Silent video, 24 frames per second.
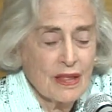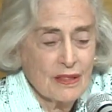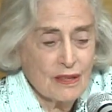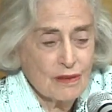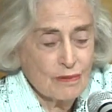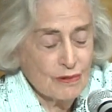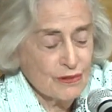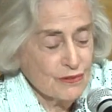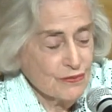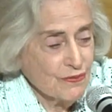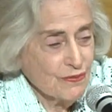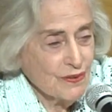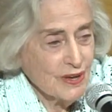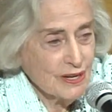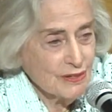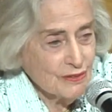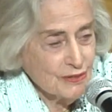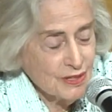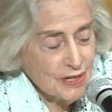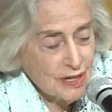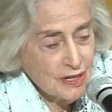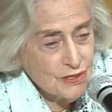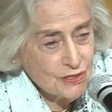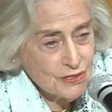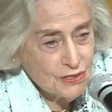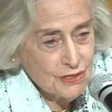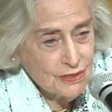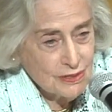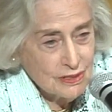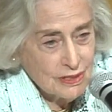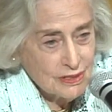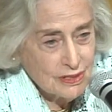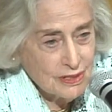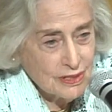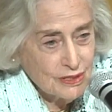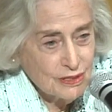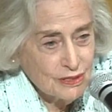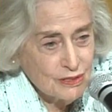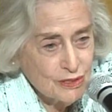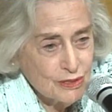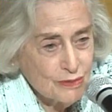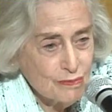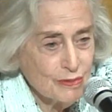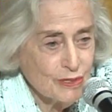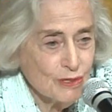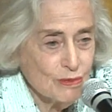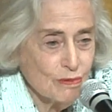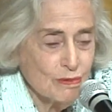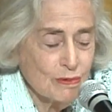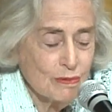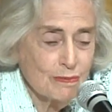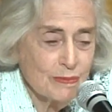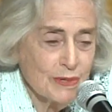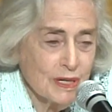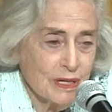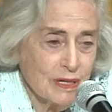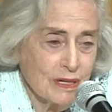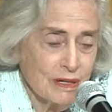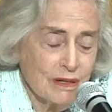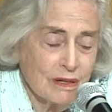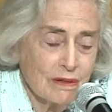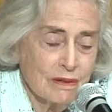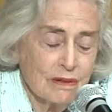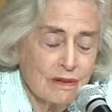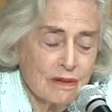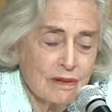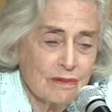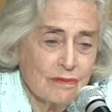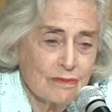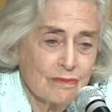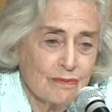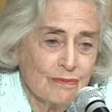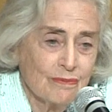There was foundation that needed to be repaired.